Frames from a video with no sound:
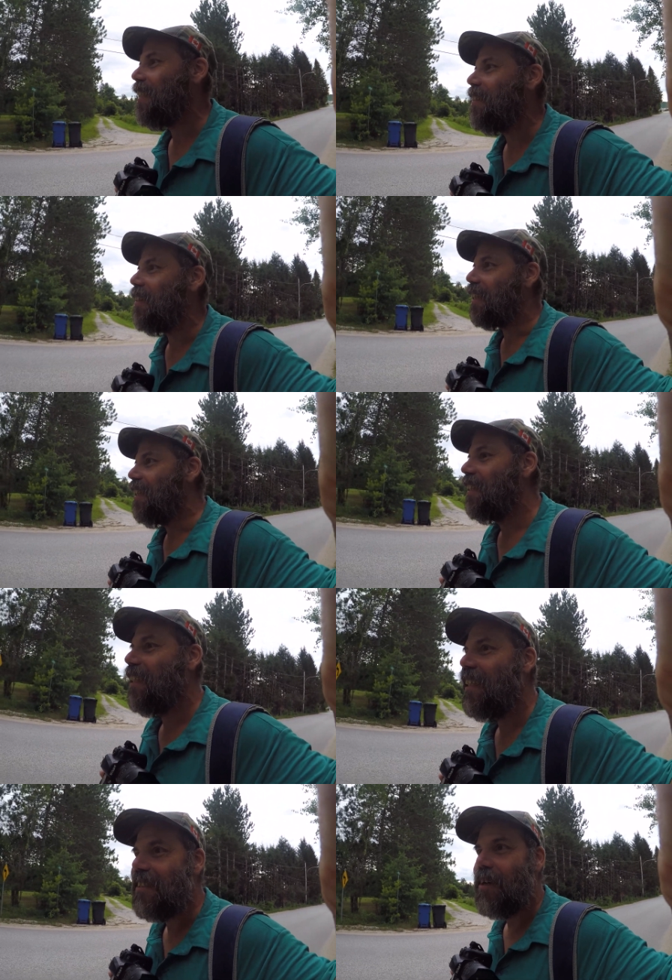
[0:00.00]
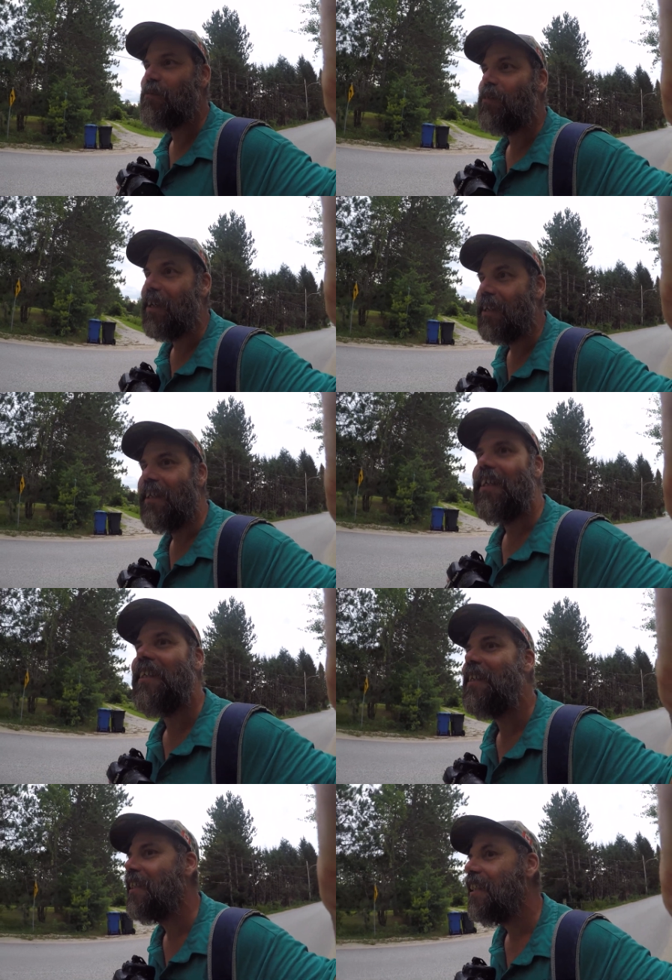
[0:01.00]
the lucky dog he's having fun
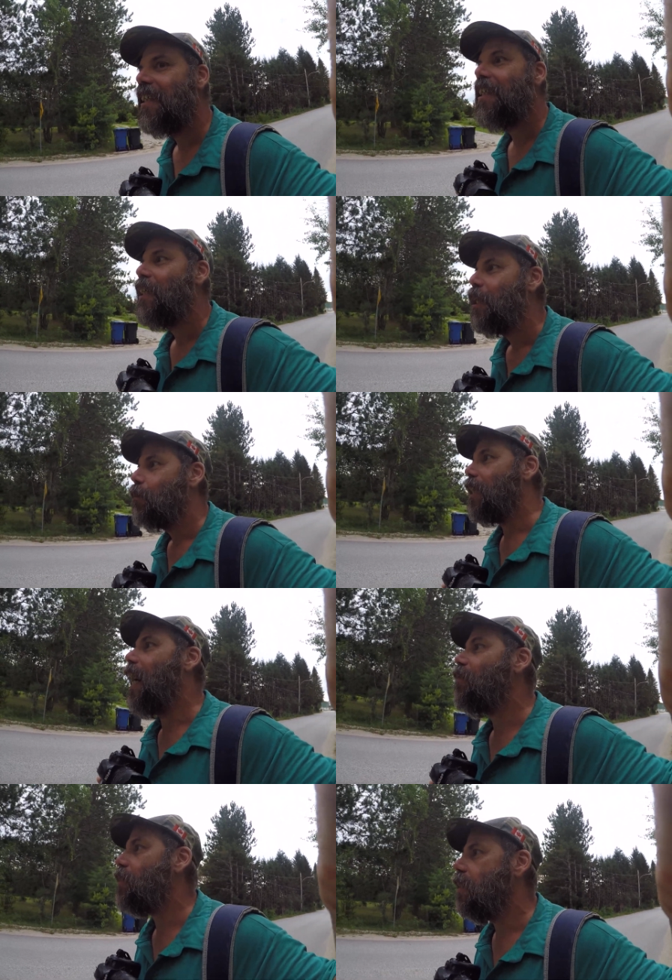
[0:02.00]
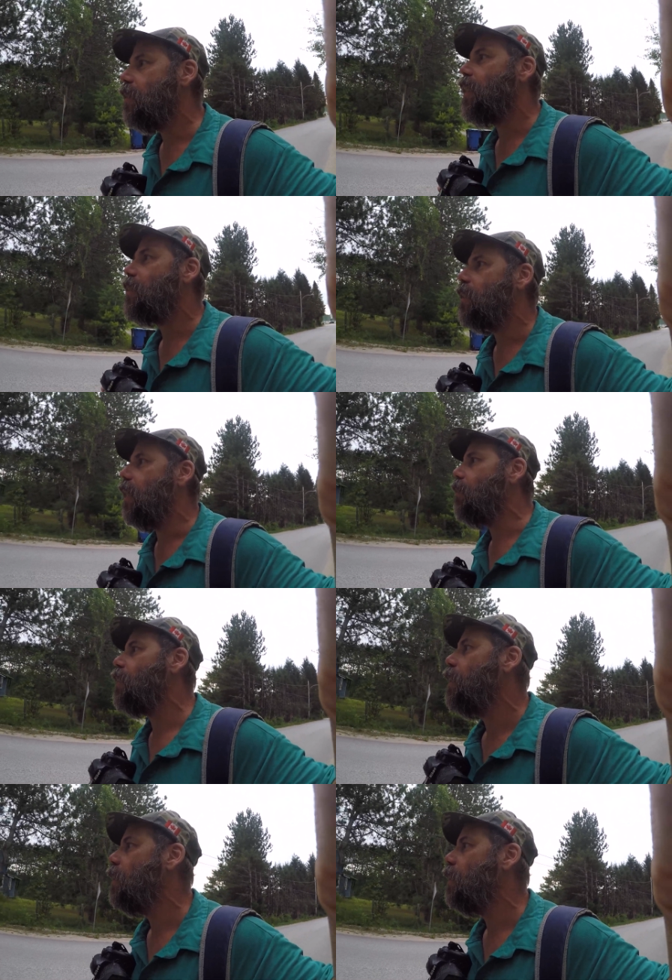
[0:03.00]
but yeah it was a good uh, turnout